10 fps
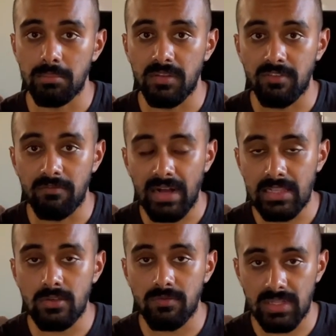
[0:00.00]
but the
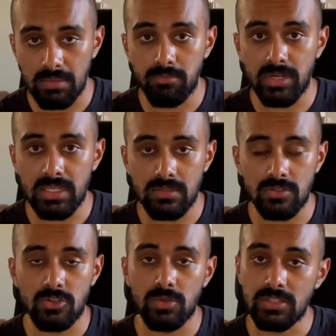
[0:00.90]
value that it brings
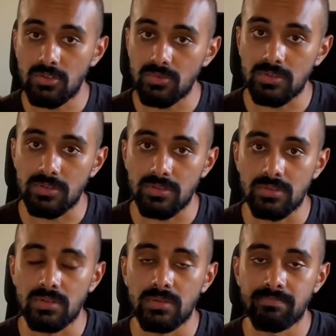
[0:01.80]
to its users.
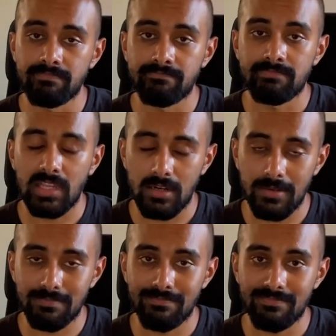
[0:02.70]
Alright,
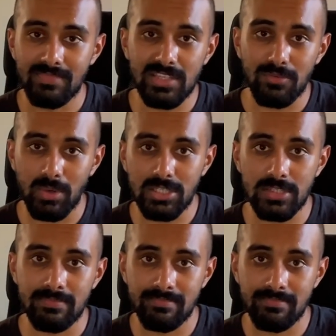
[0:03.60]
thanks for watching.